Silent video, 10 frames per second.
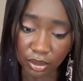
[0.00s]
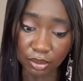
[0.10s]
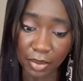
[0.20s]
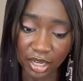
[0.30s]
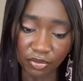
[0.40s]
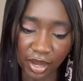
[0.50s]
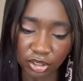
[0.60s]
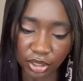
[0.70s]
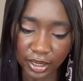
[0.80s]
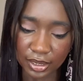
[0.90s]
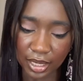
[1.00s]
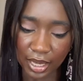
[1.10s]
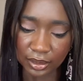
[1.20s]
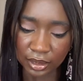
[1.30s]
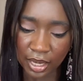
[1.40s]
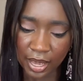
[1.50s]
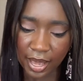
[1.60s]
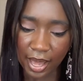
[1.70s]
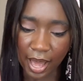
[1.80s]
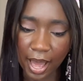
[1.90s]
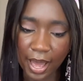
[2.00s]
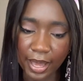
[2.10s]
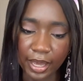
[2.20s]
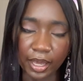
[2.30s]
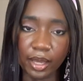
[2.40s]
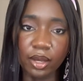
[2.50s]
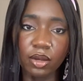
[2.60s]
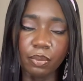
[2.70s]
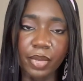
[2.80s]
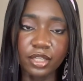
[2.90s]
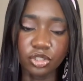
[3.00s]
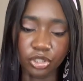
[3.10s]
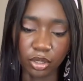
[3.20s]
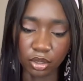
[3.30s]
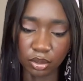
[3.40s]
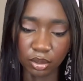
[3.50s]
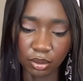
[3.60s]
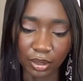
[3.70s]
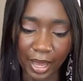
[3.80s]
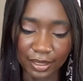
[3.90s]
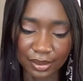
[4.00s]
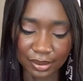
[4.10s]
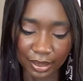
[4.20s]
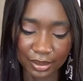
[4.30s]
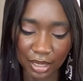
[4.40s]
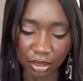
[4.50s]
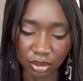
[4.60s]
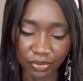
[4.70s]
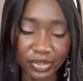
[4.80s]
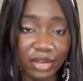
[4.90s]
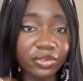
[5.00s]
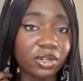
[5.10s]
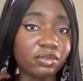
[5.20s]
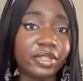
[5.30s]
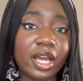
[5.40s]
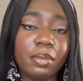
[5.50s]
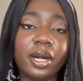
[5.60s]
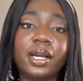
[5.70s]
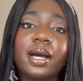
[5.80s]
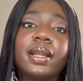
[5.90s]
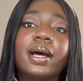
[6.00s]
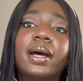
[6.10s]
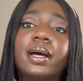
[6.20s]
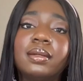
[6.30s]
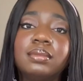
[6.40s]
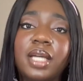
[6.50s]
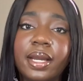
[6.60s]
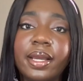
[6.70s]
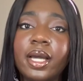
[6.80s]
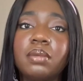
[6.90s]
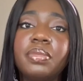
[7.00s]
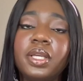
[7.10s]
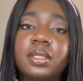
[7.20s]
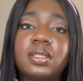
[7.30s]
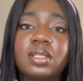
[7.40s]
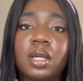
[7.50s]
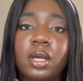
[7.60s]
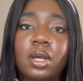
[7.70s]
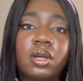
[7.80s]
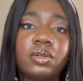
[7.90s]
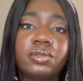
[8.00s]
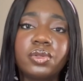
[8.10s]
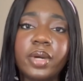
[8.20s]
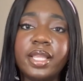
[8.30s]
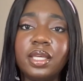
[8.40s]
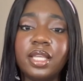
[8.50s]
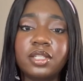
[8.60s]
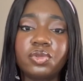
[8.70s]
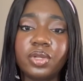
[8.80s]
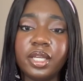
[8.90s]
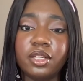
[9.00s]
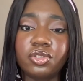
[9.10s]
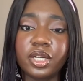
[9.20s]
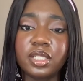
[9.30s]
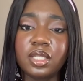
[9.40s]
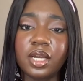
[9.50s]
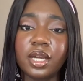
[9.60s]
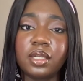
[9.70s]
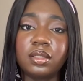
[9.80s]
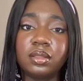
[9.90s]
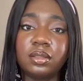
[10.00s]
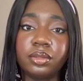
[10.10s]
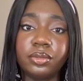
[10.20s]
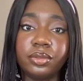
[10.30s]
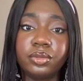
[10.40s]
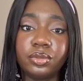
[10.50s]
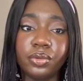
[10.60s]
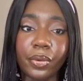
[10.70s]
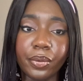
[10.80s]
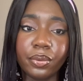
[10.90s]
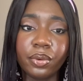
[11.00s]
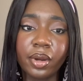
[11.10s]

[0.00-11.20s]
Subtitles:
manufacturers that I mentioned, like 6 out of 7 of them are Ghanaian based. So I think that's really interesting and good to know